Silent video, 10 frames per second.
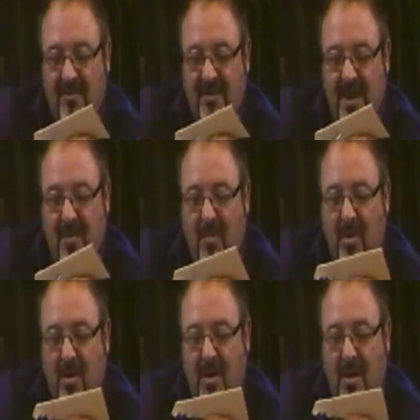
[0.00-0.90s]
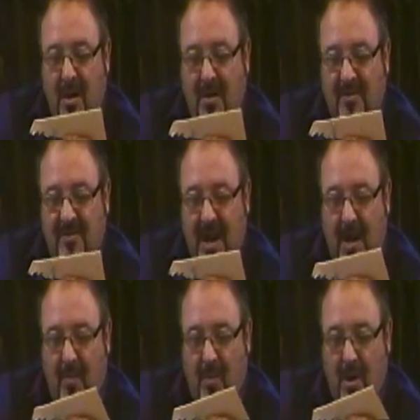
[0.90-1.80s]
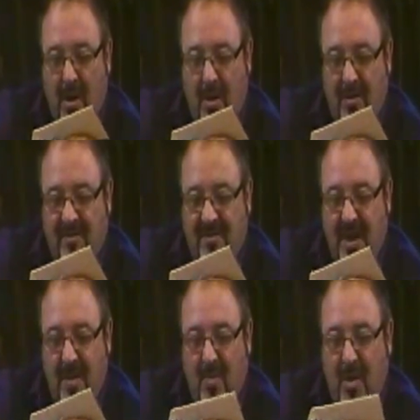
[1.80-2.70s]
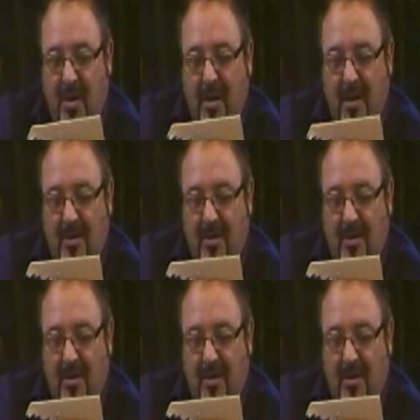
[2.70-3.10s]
snip, snap, snip, snap